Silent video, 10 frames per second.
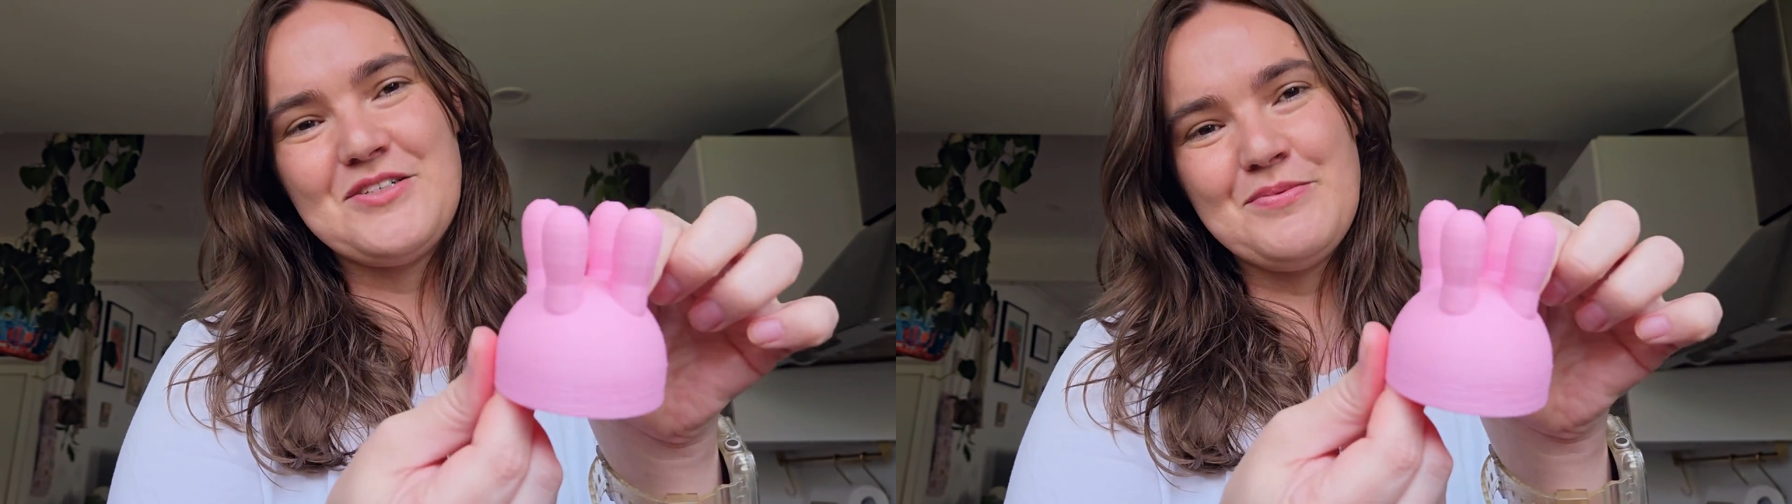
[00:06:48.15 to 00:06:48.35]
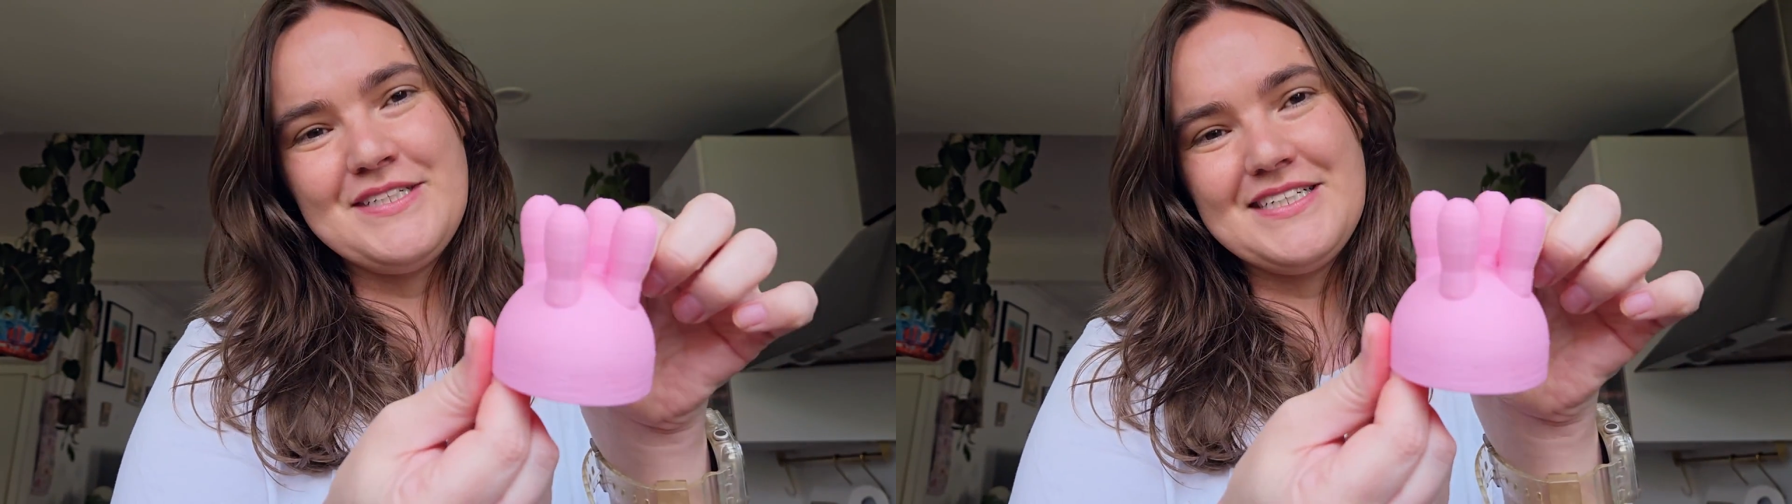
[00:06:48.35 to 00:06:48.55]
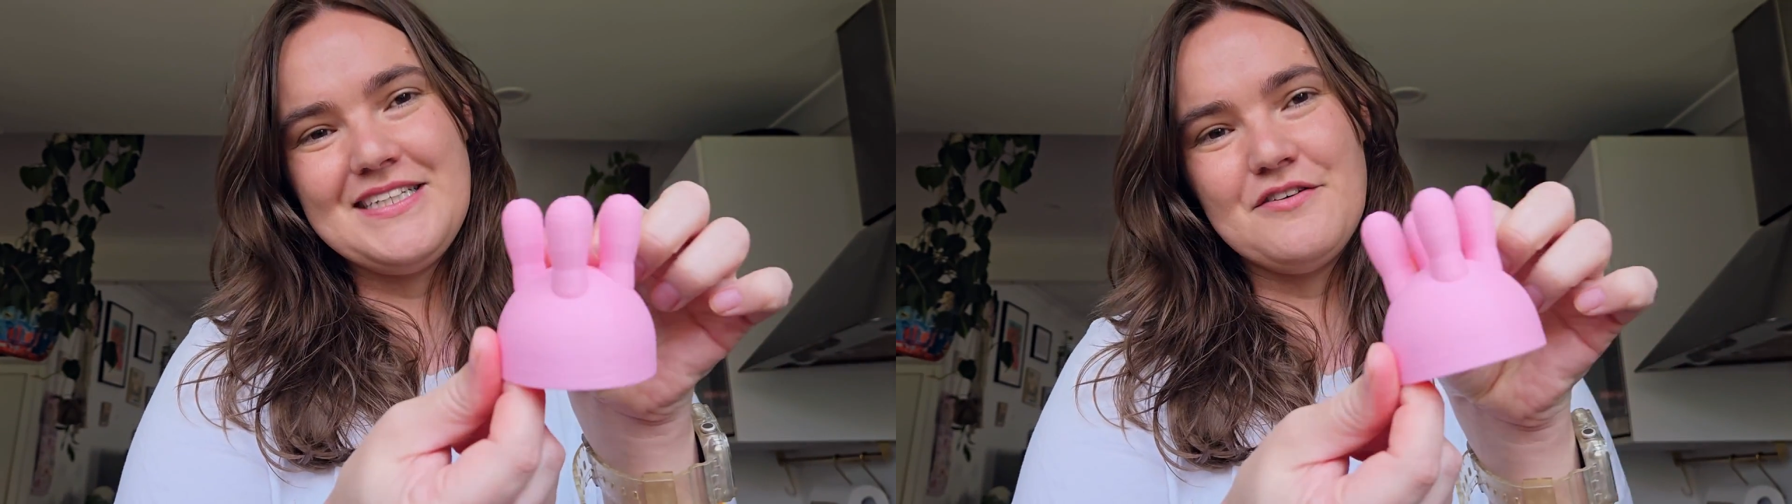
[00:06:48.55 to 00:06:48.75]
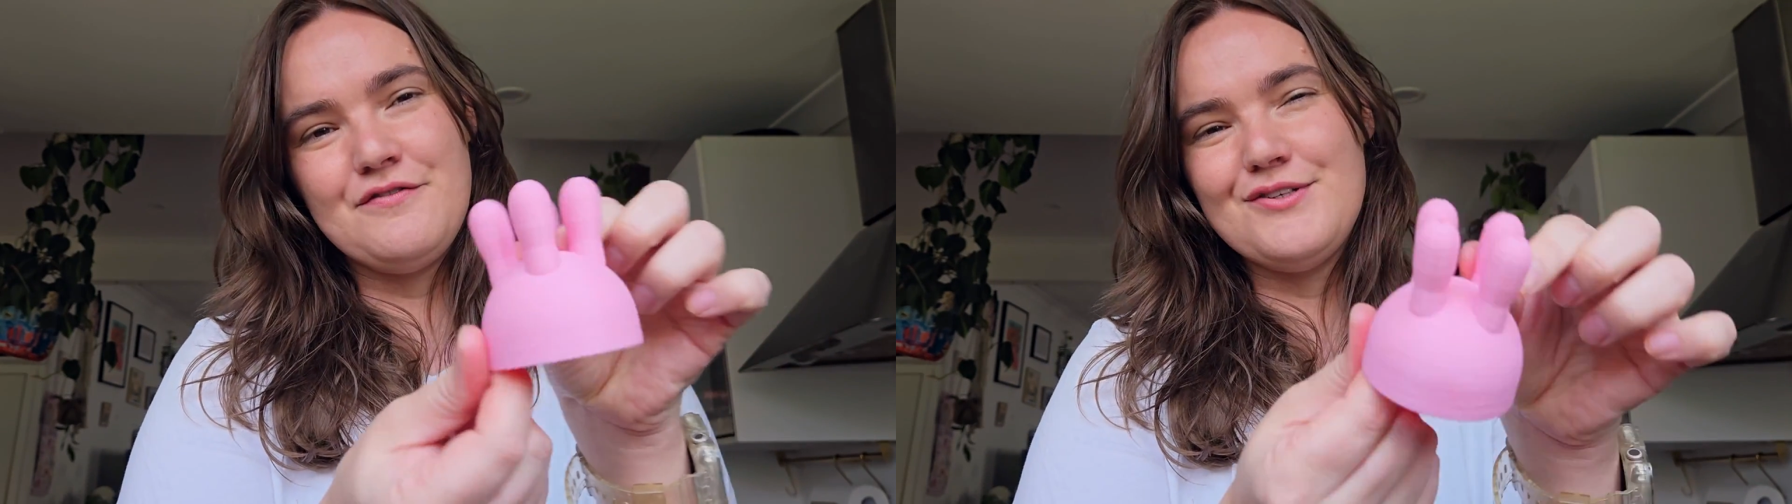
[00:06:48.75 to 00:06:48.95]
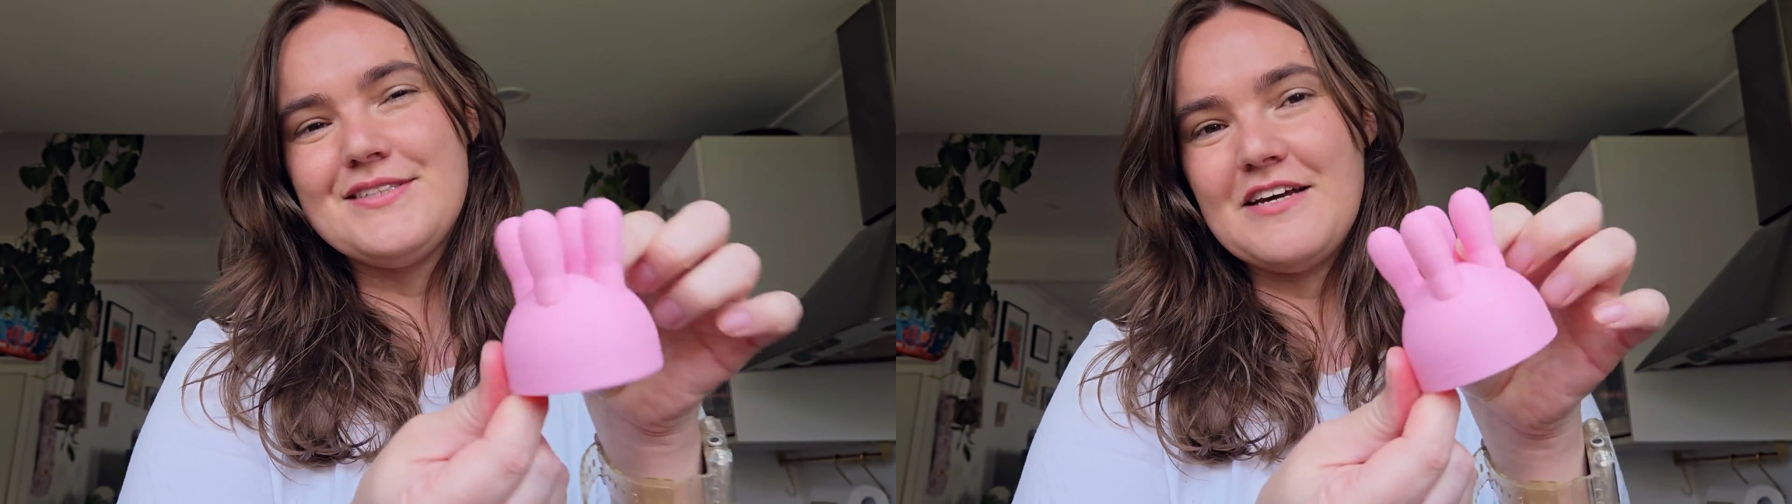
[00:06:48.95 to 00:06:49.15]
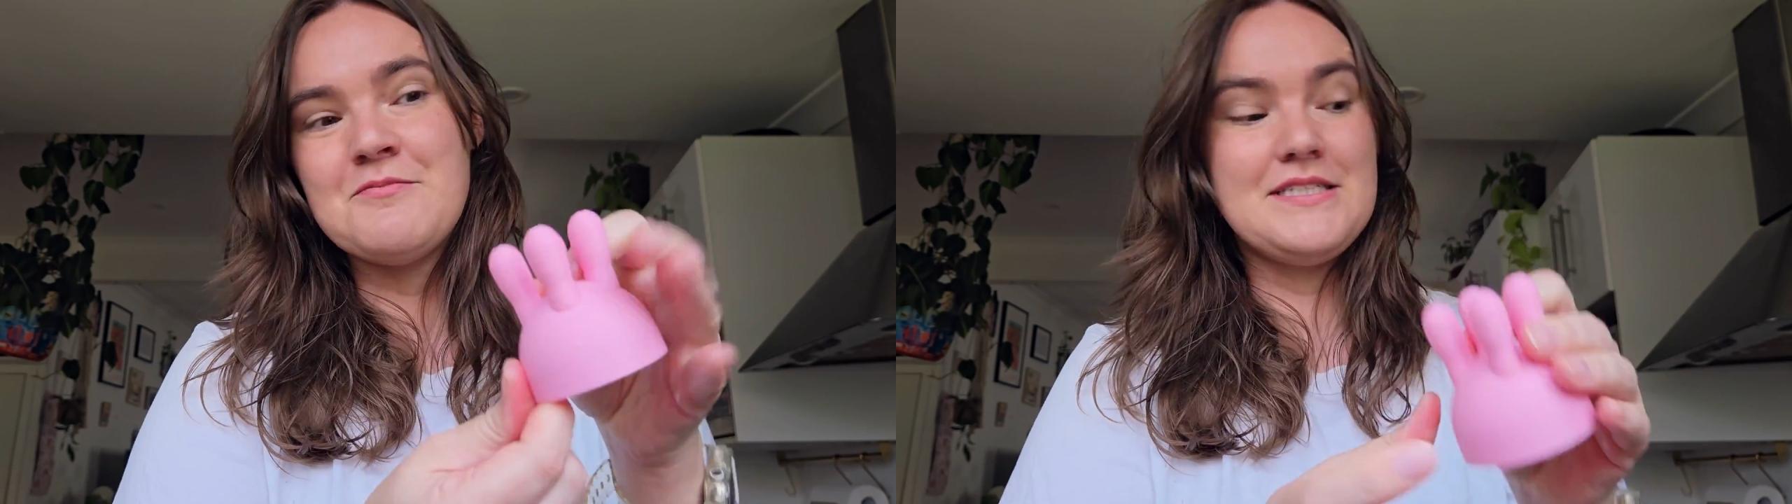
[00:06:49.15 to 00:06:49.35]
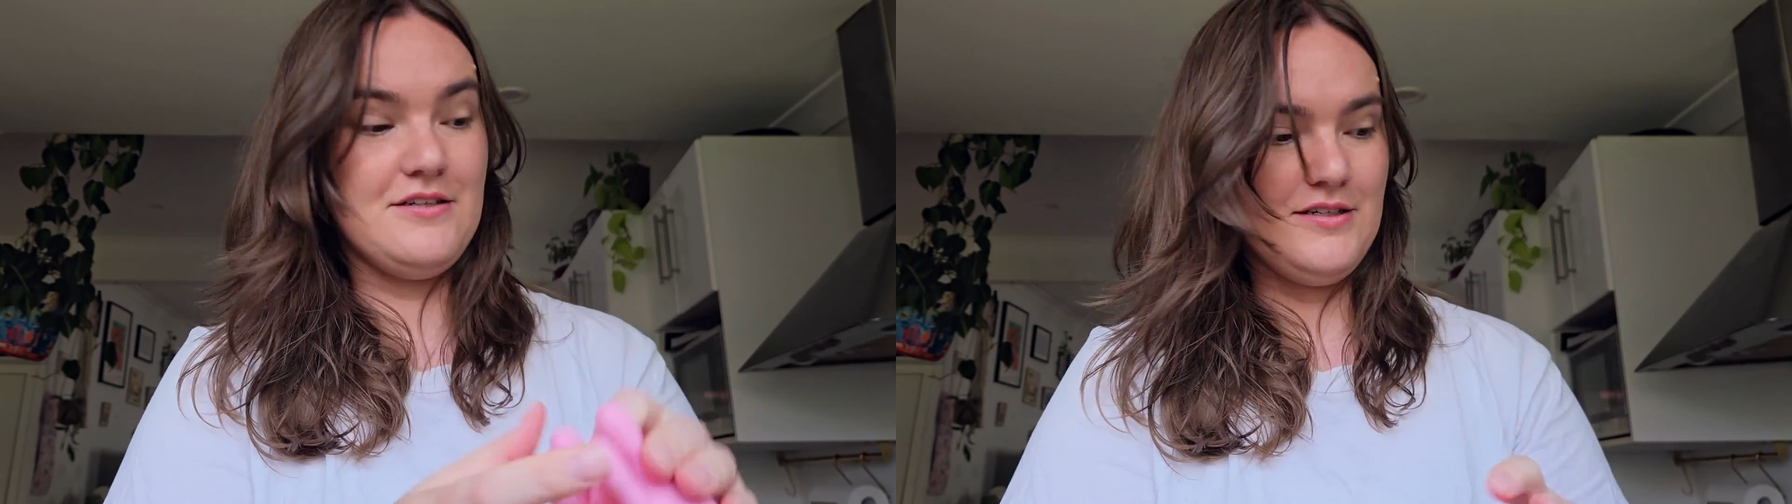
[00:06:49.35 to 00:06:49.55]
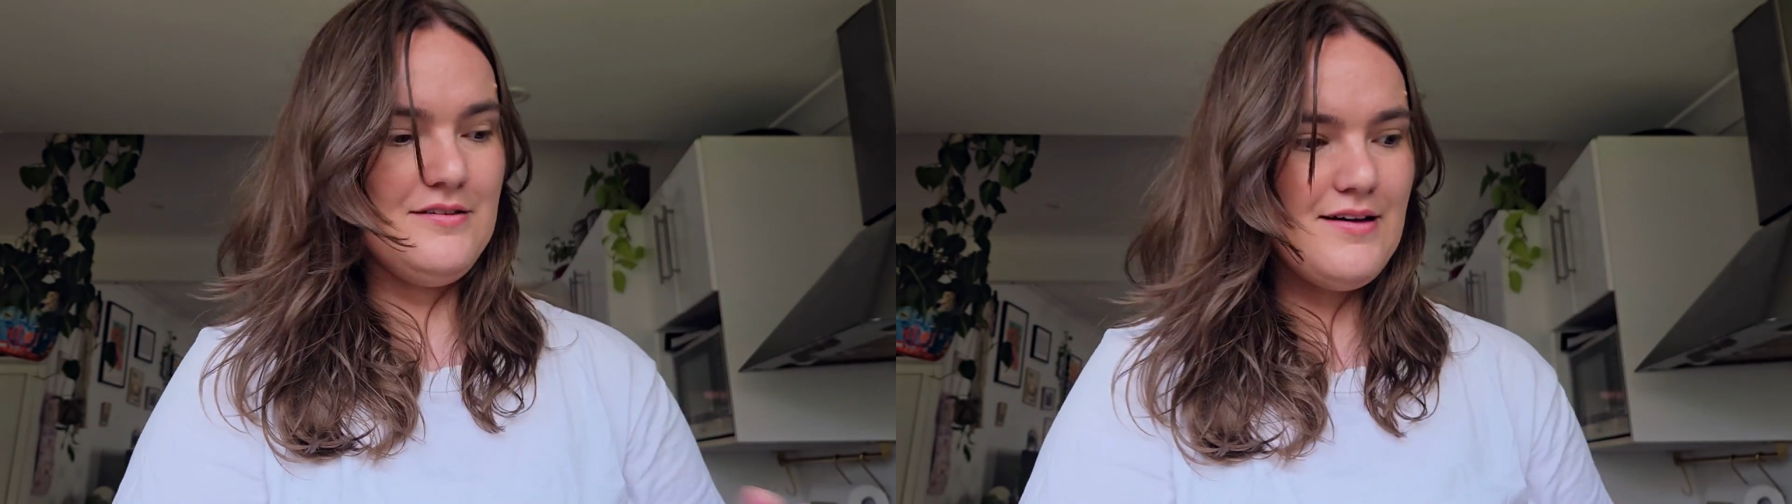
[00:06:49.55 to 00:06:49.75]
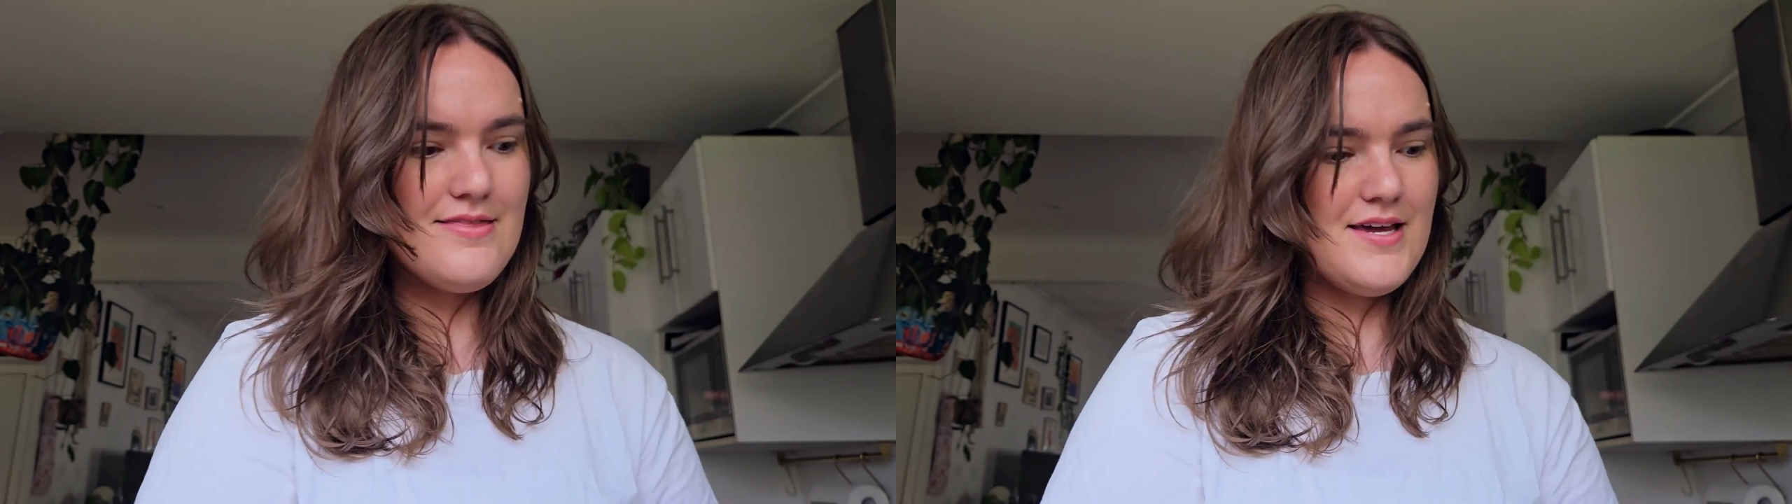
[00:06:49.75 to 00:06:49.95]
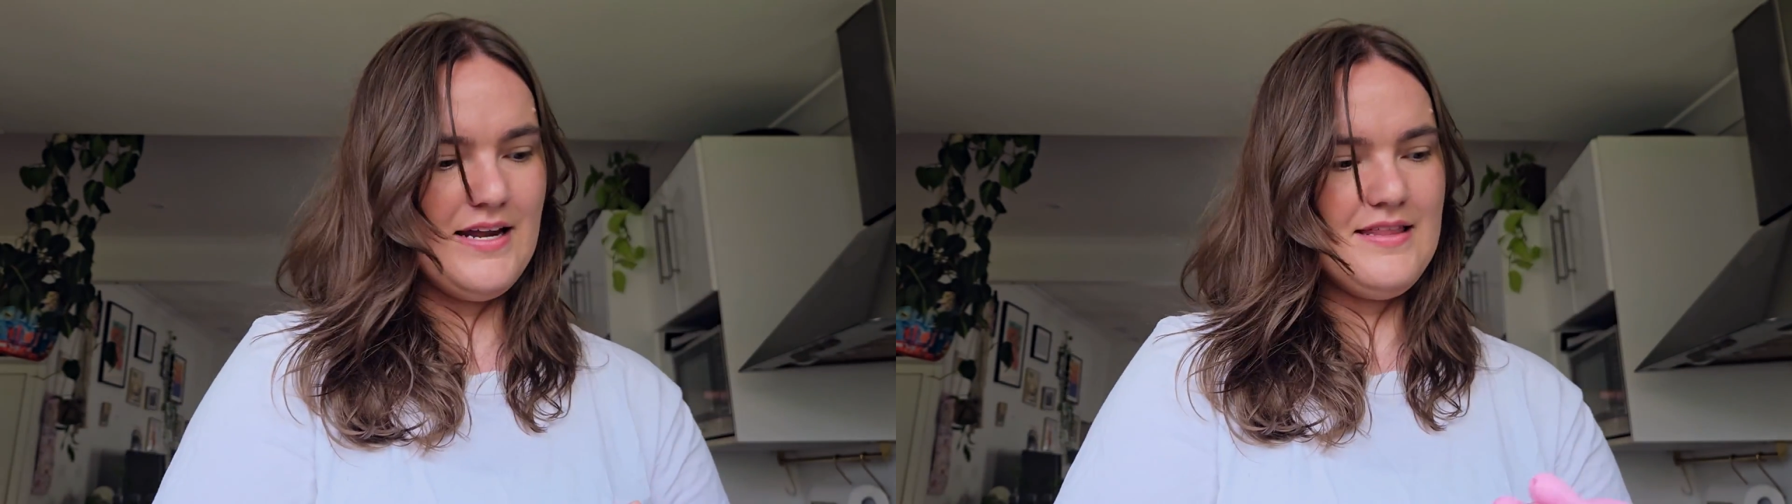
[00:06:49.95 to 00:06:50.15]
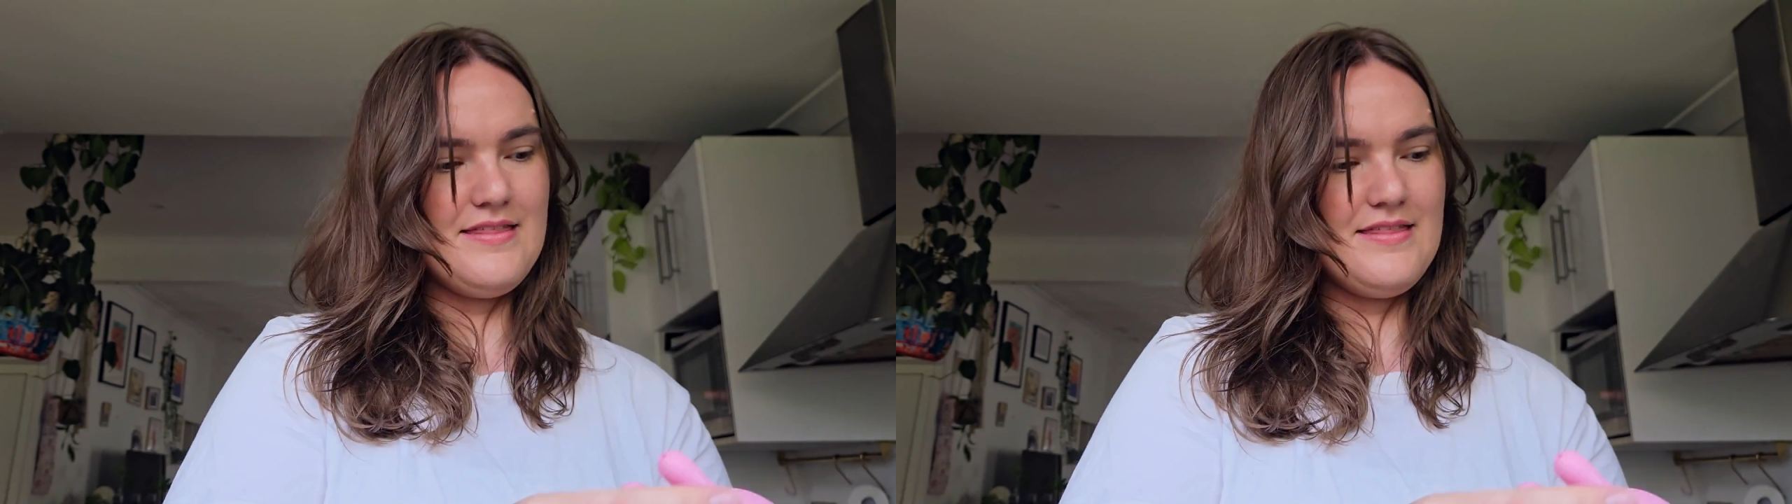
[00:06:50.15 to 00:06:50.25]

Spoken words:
to print it in the food safe material, and then I